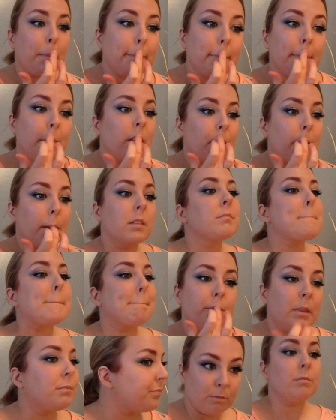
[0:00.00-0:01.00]
shimmer
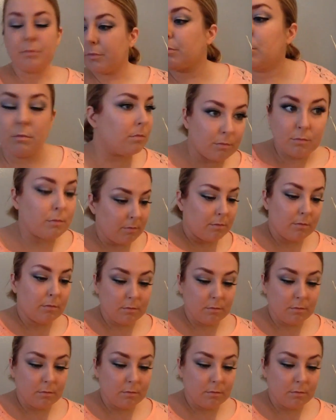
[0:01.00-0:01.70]
highlighter to